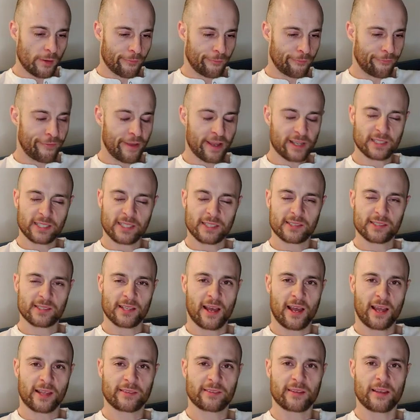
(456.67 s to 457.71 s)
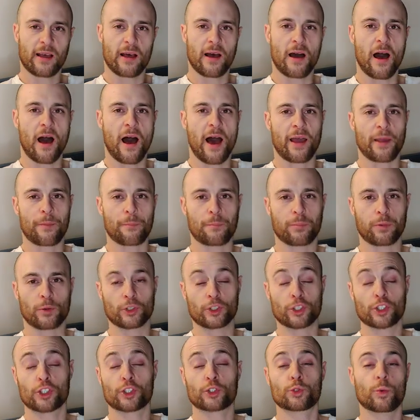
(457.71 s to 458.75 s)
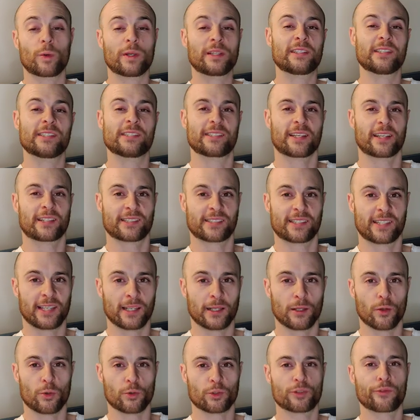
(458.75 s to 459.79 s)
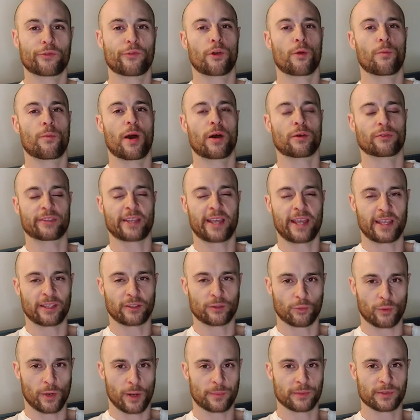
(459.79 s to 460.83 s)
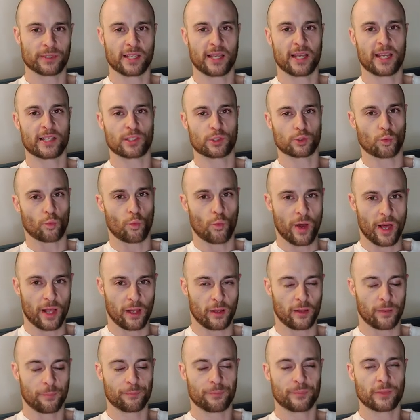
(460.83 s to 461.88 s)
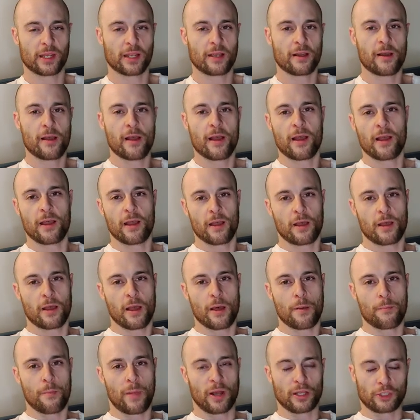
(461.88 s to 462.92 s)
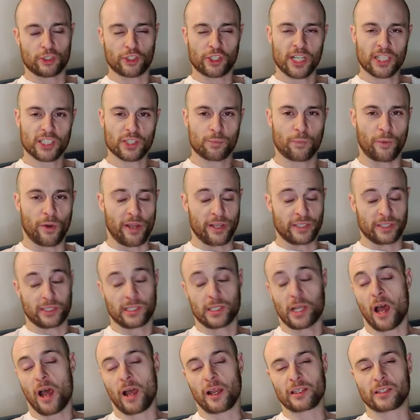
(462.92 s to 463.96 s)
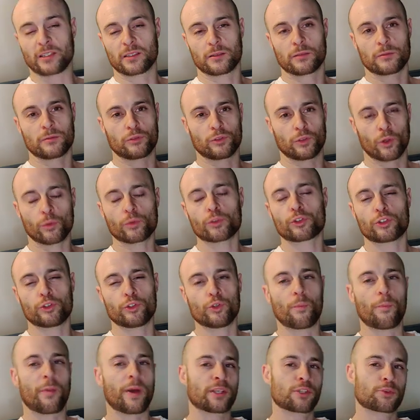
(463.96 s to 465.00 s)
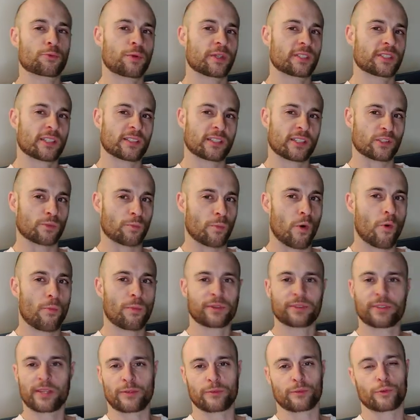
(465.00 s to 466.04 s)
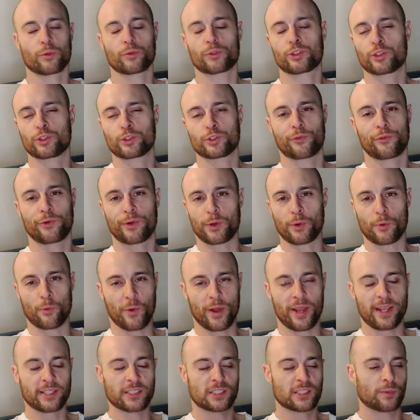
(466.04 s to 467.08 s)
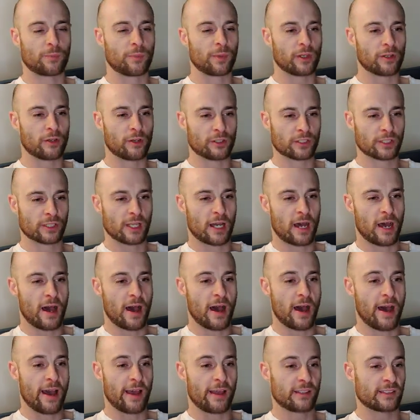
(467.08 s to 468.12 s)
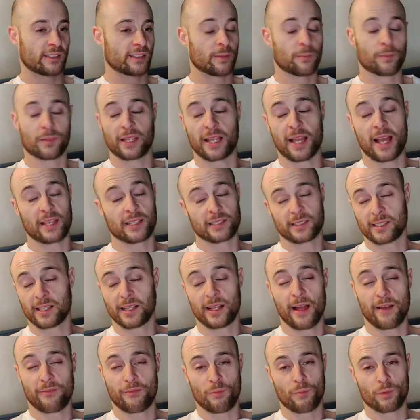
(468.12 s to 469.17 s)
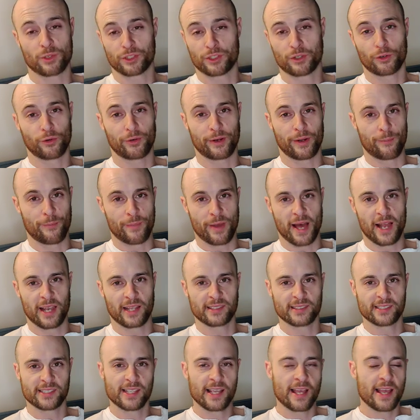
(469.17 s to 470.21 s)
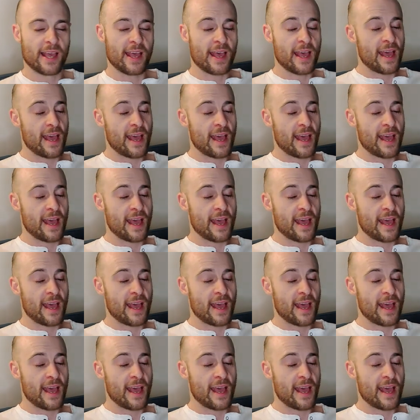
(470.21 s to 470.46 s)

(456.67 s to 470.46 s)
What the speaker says: affected side, I push 26 kilos for about 8 reps as well. My chest press, I don't do bench press at this moment and don't use free weights because I simply still have a muscular imbalance,